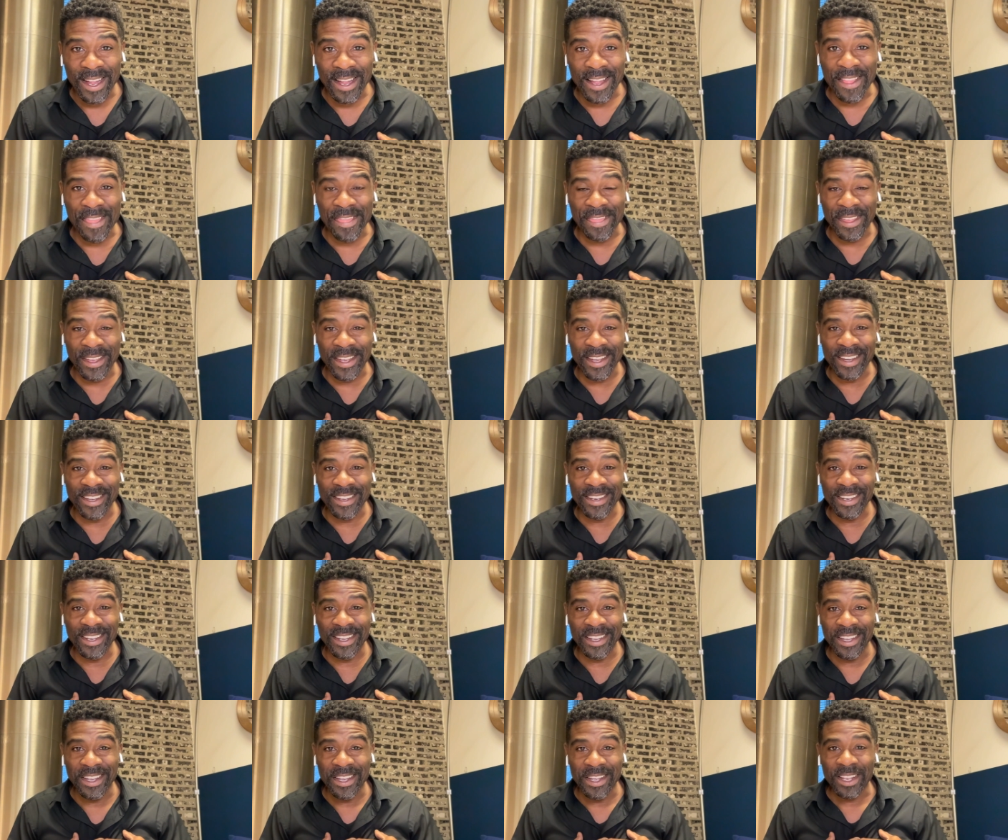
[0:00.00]
and
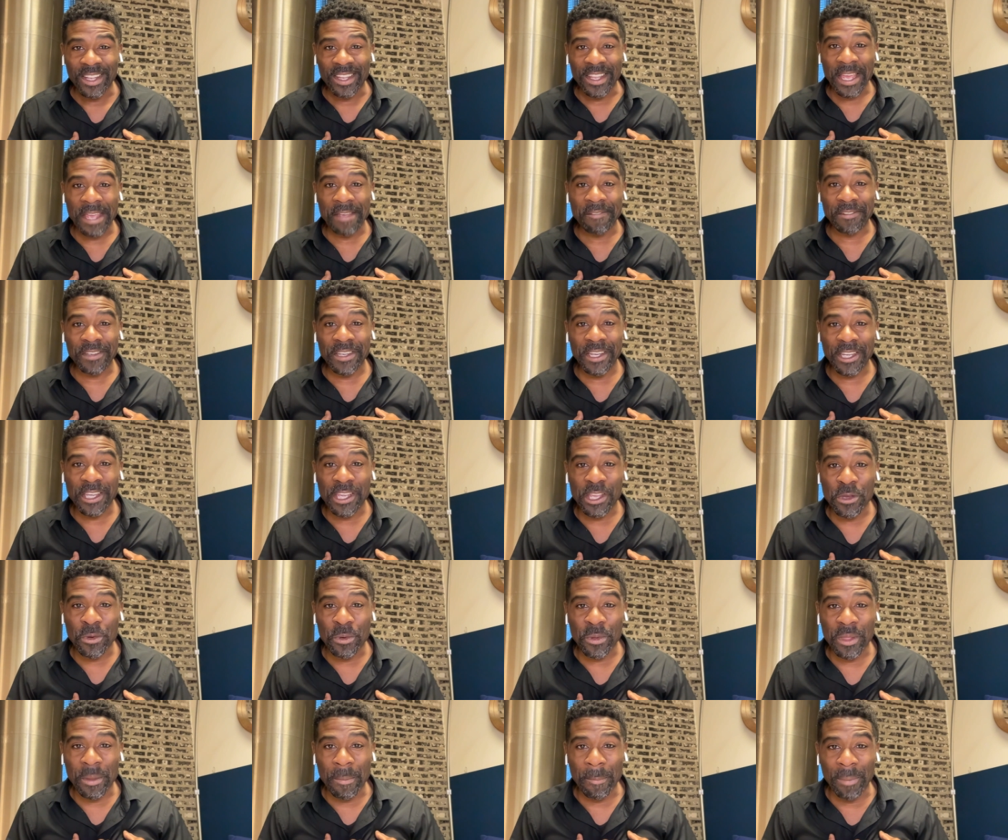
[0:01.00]
then life
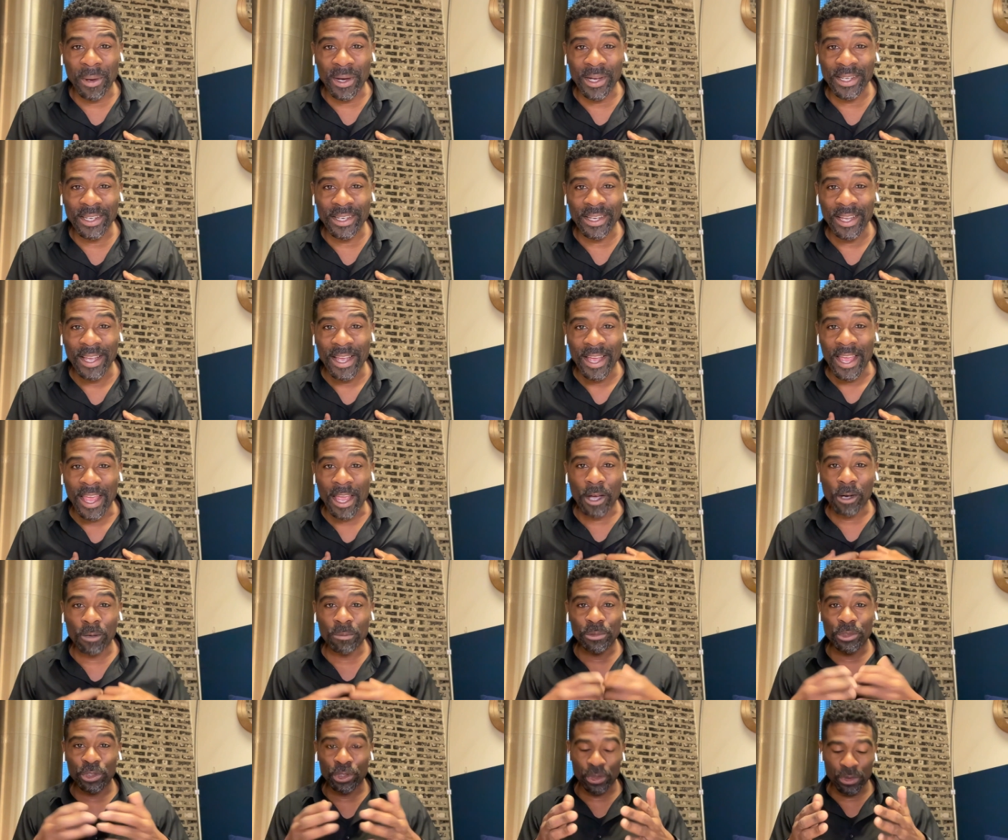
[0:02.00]
kicking you in the butt
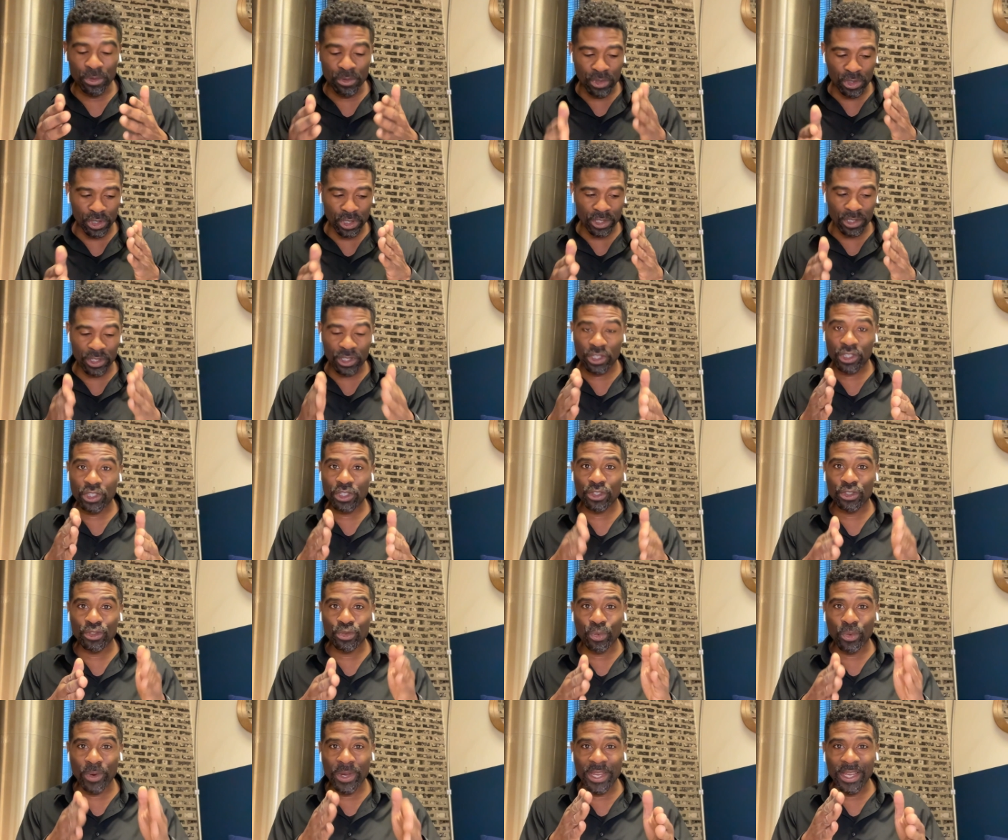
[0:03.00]
helped you just
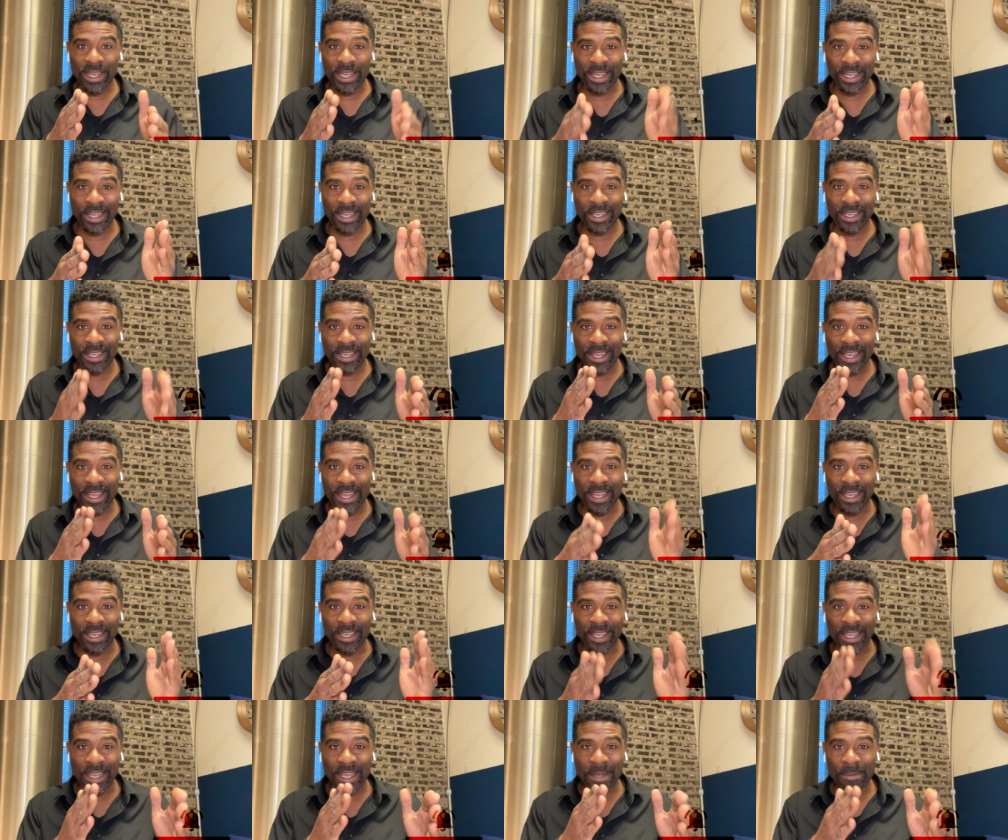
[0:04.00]
tweak it
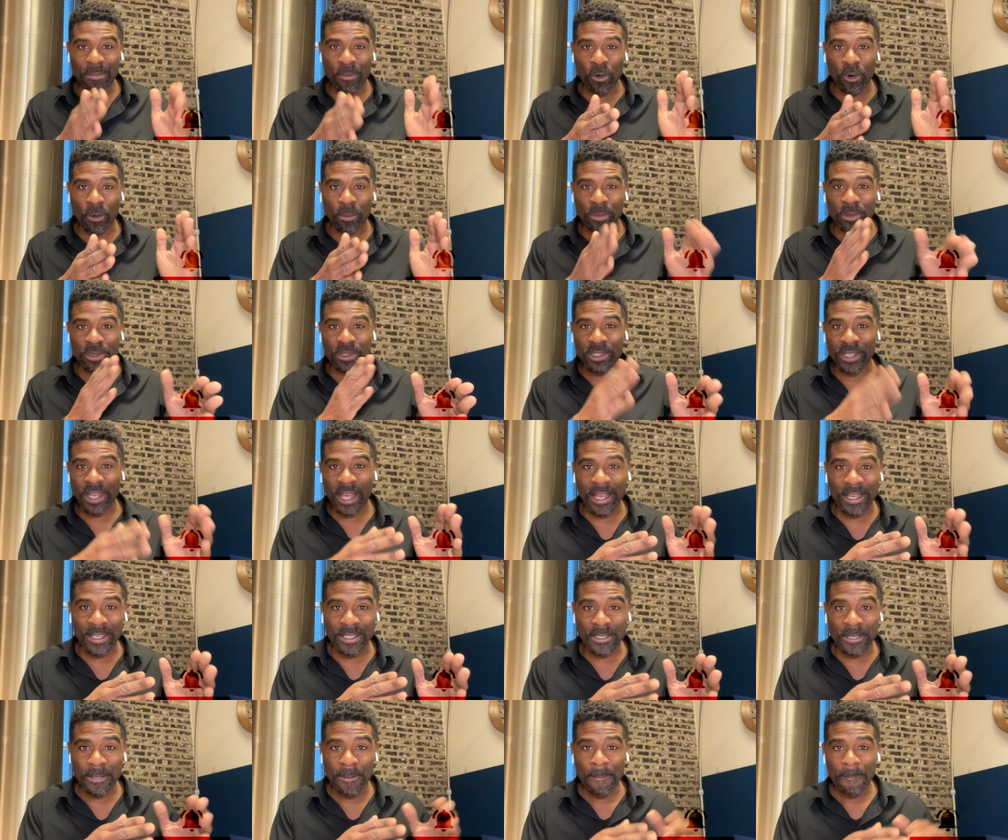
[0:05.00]
and get more
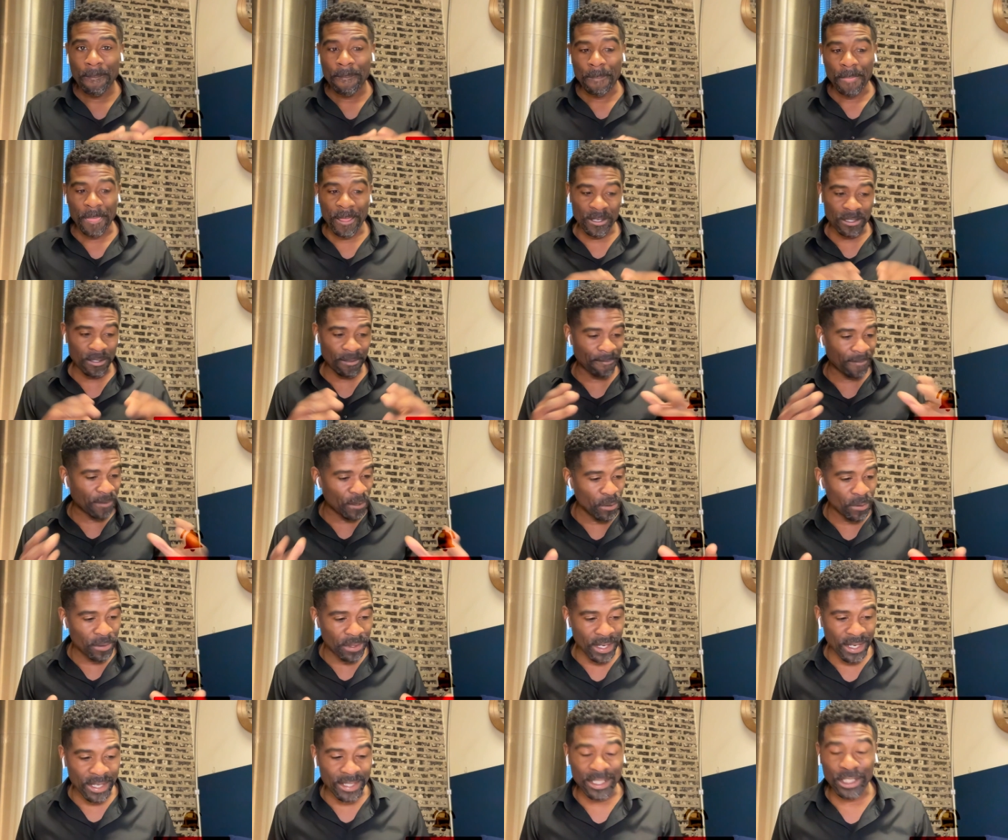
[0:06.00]
precise. There's a
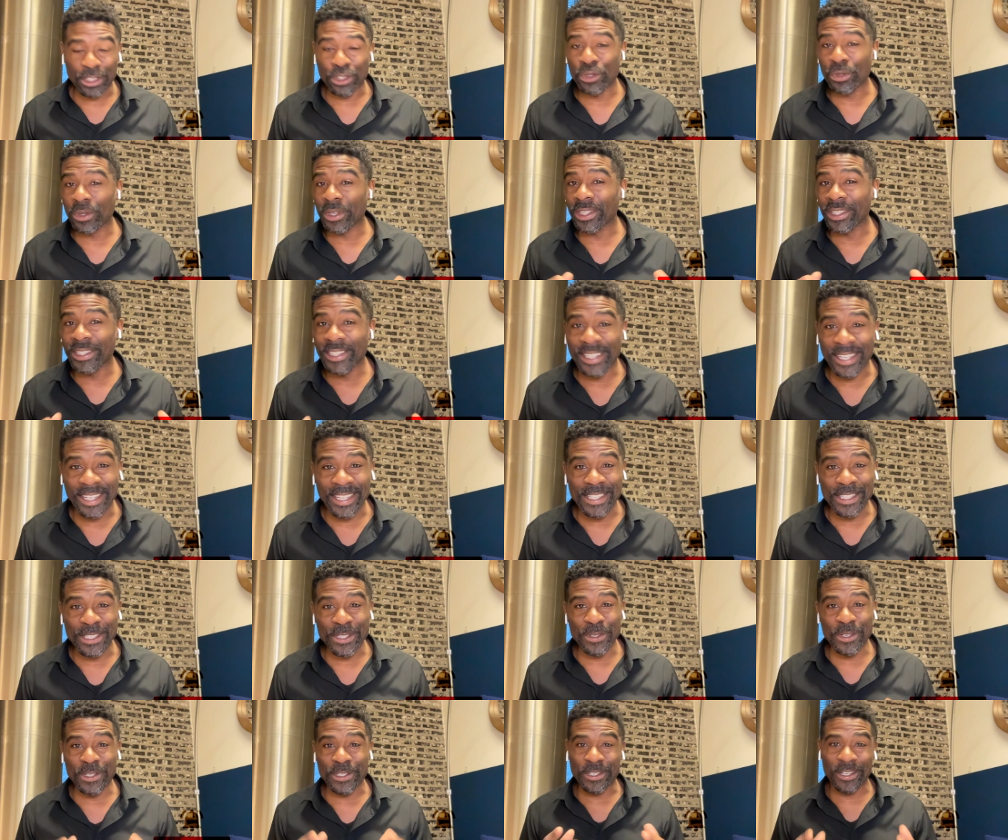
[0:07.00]
few things that you can
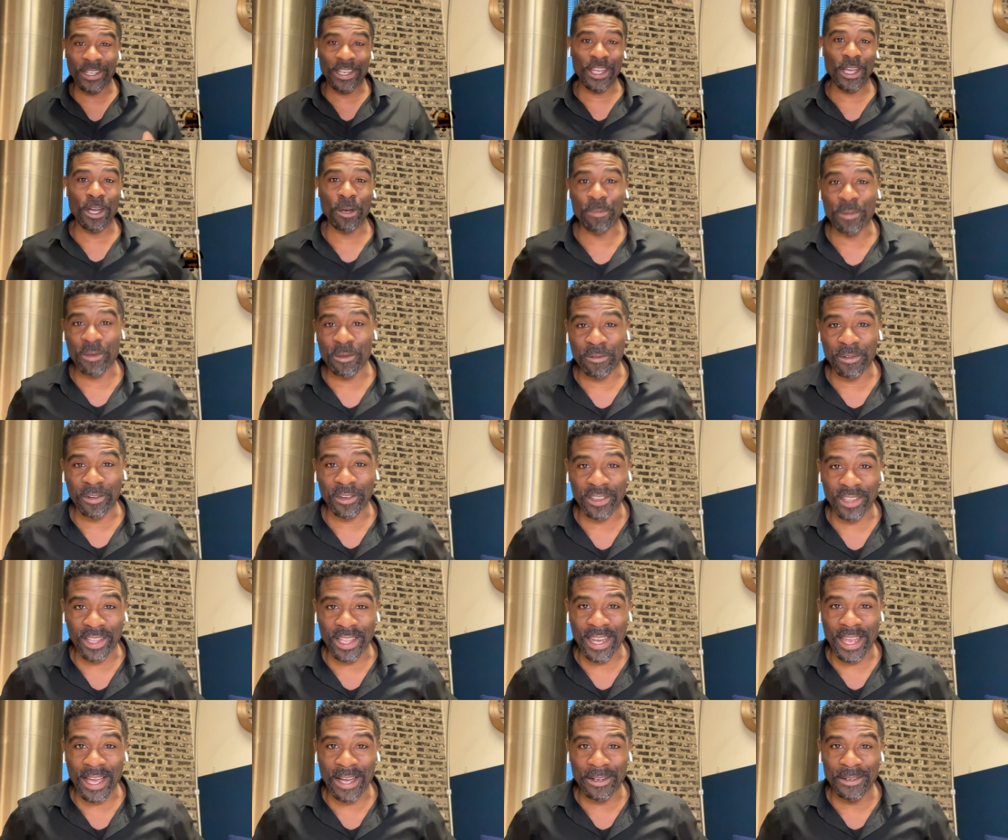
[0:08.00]
look into that's going to help you
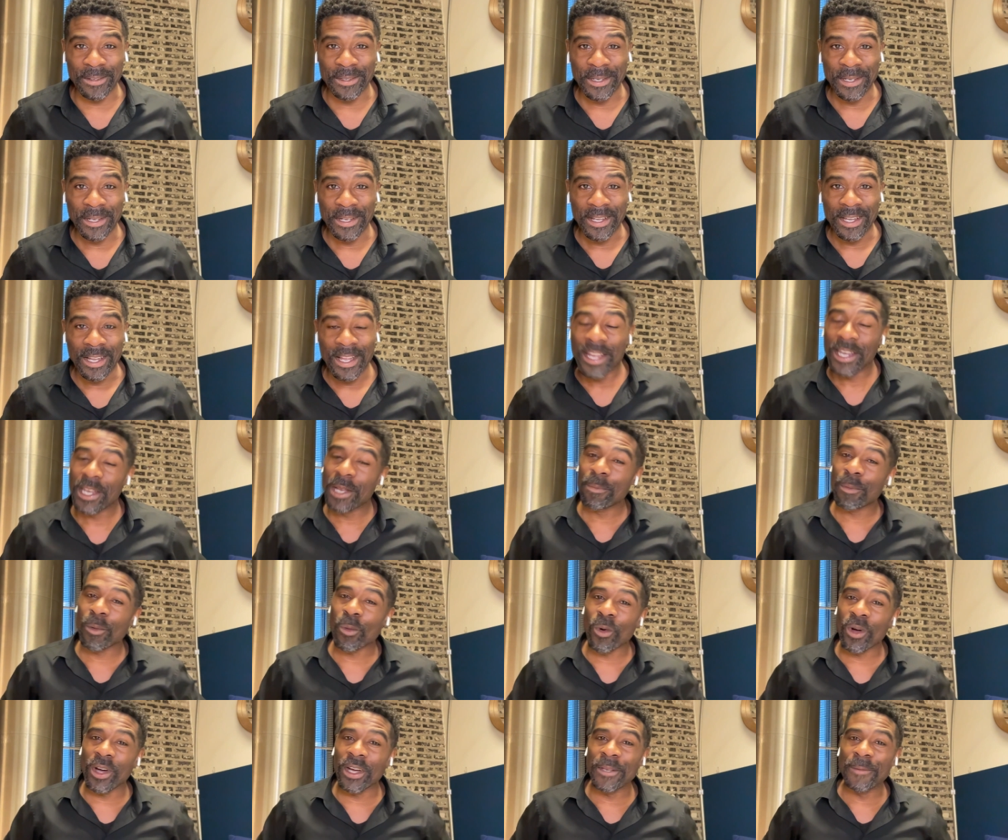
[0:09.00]
figure that out.
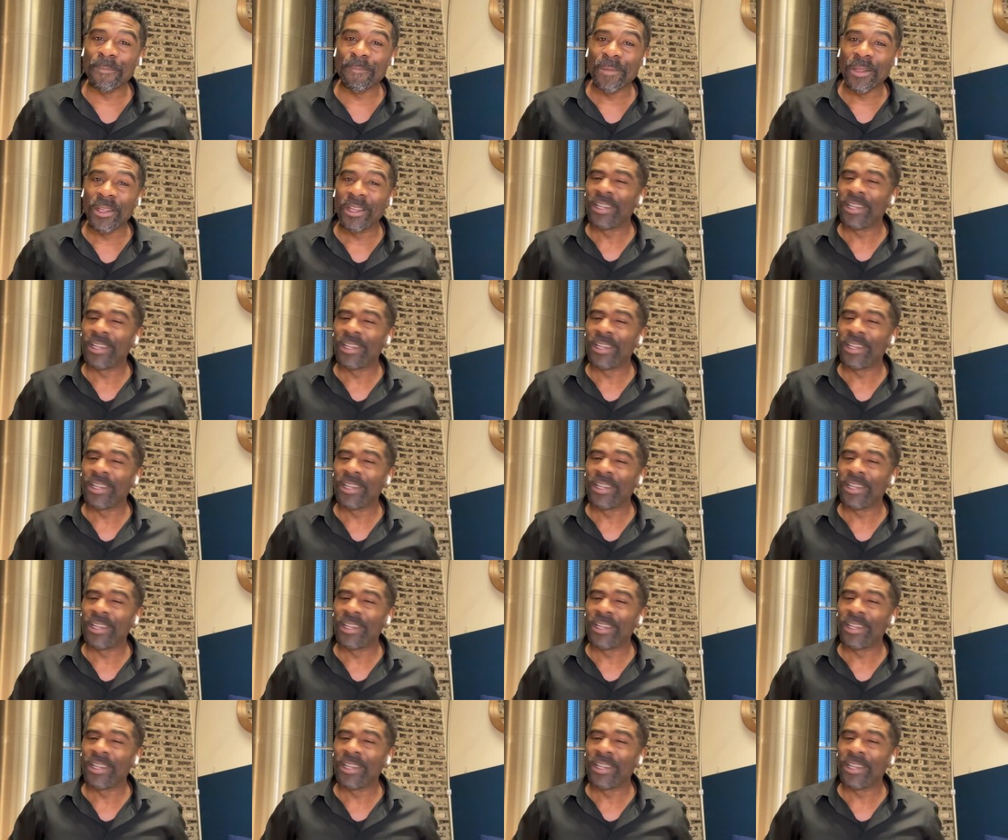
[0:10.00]
Number one,